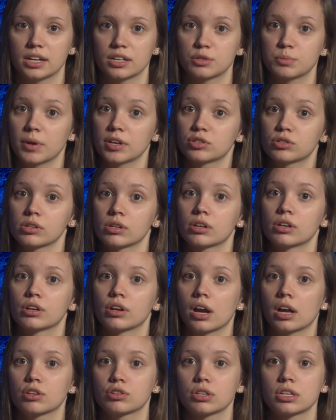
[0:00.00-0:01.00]
A special
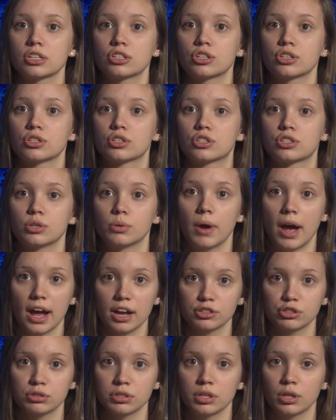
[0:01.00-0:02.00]
congratulations to
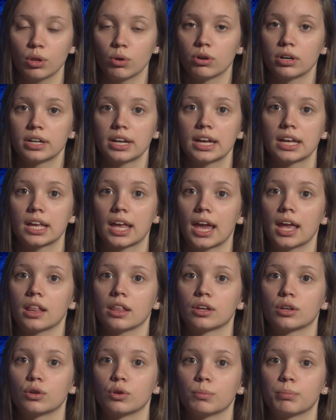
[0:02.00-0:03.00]
Ashley, Lauren, and
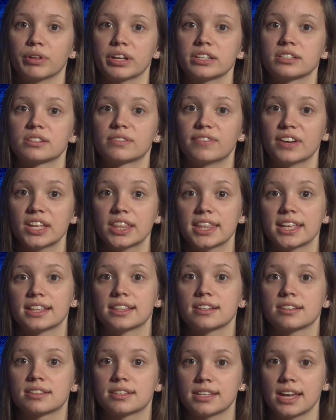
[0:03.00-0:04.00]
Caitlin, who placed 5th
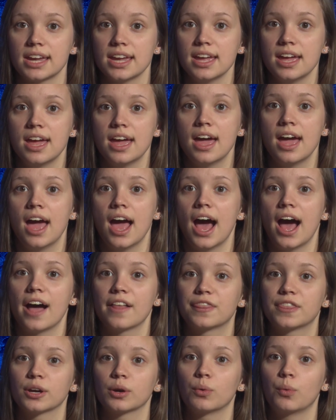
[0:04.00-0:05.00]
in the state
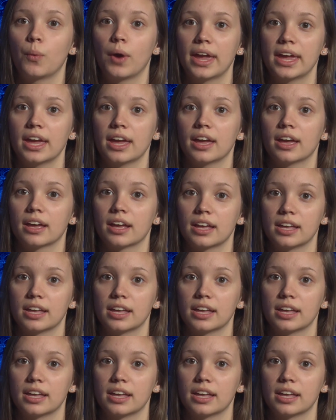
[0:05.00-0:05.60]
at their weight